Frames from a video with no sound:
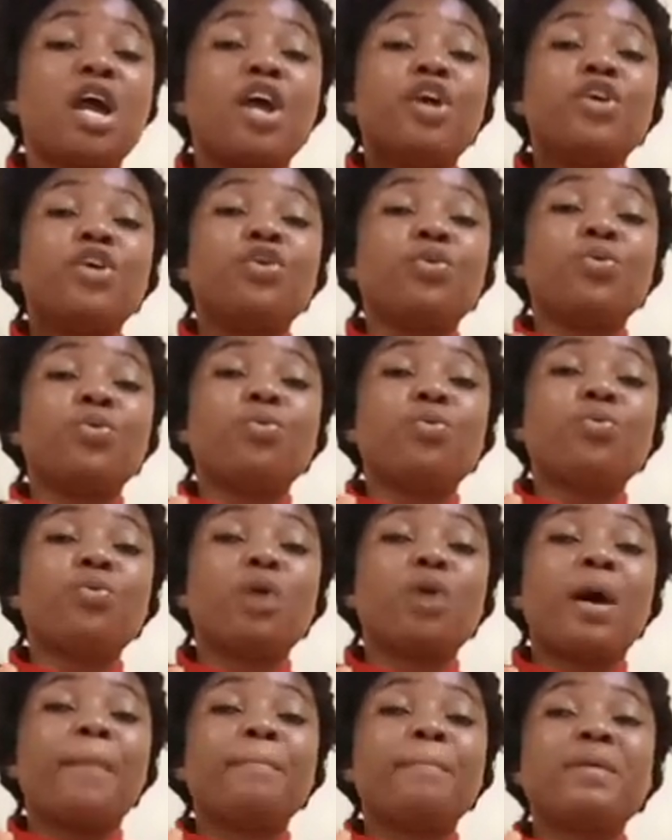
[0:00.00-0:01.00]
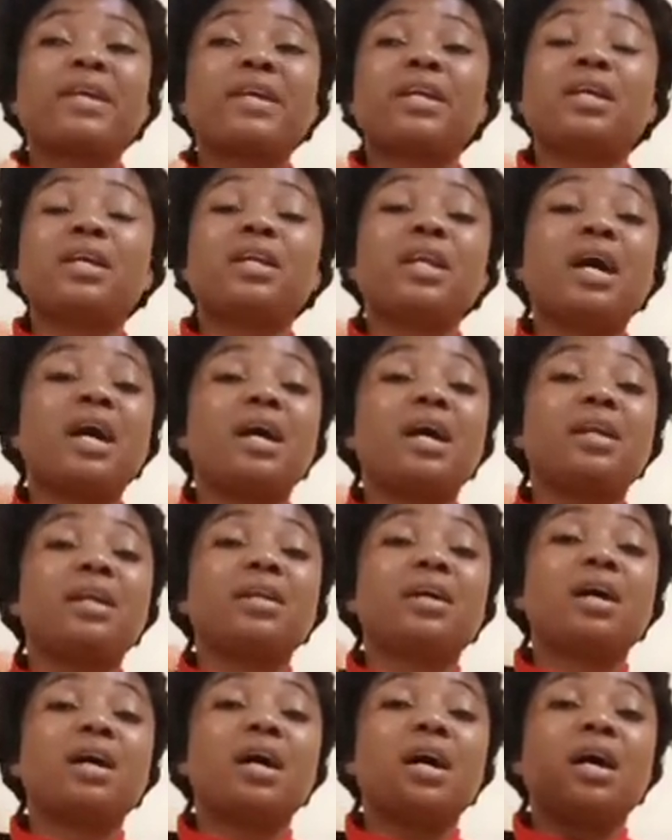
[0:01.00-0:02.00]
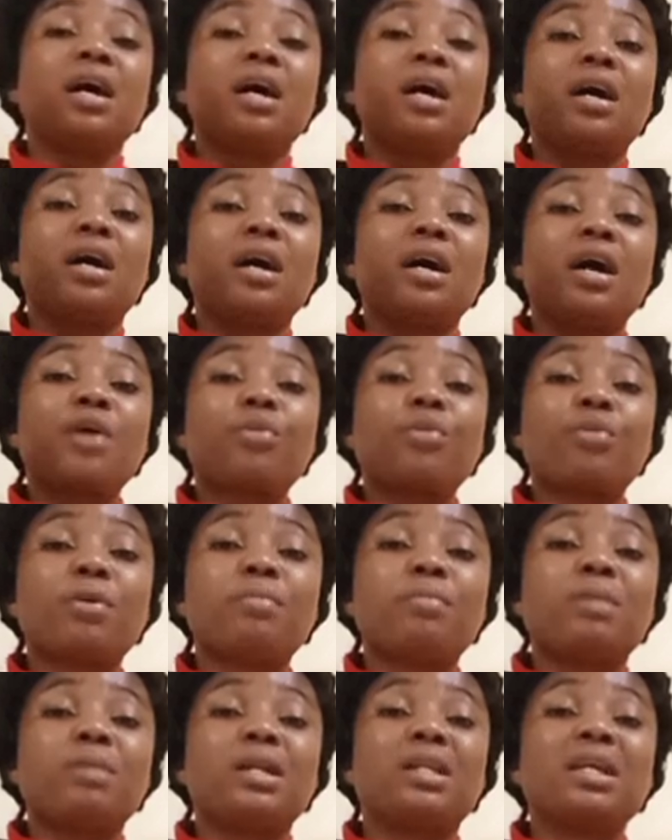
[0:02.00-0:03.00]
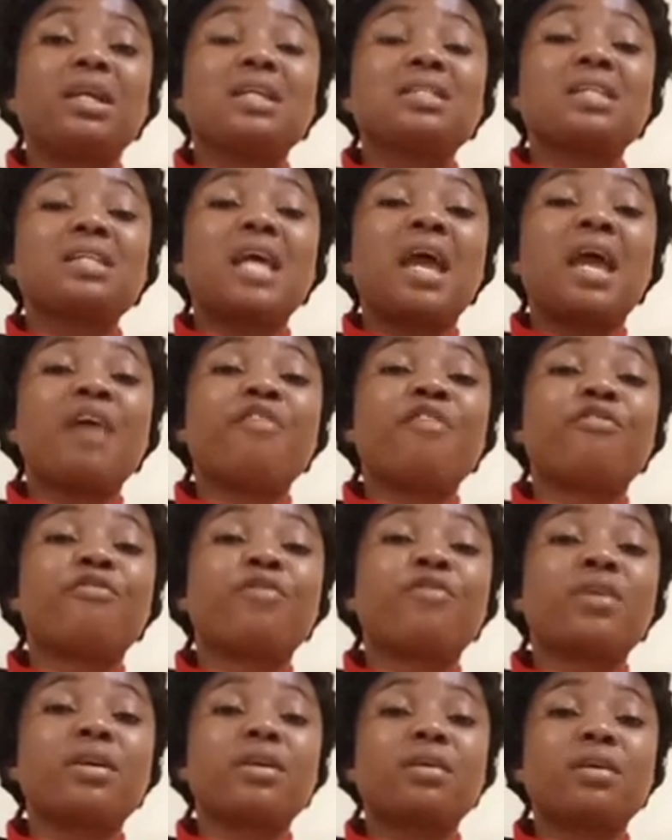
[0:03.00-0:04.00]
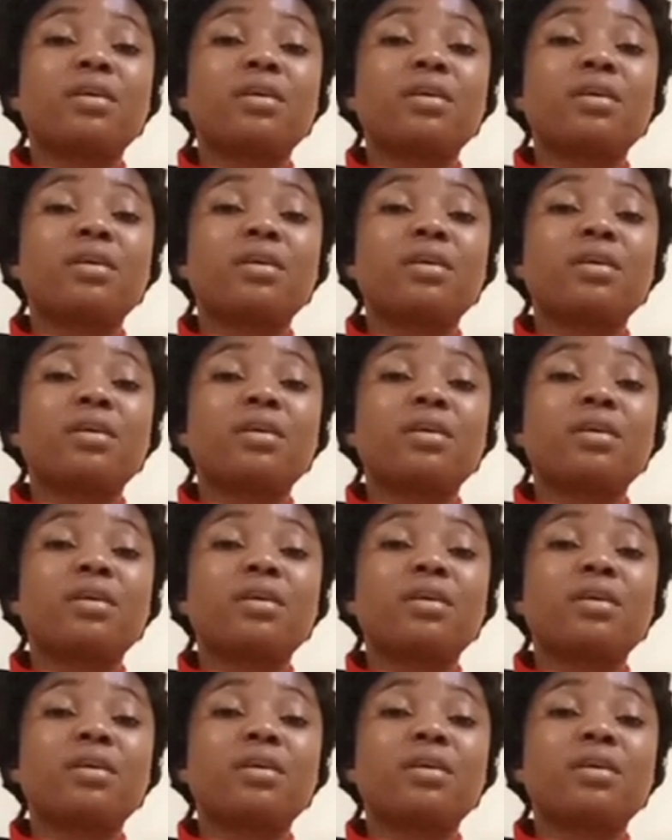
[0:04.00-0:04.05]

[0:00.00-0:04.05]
you are making an agreement that every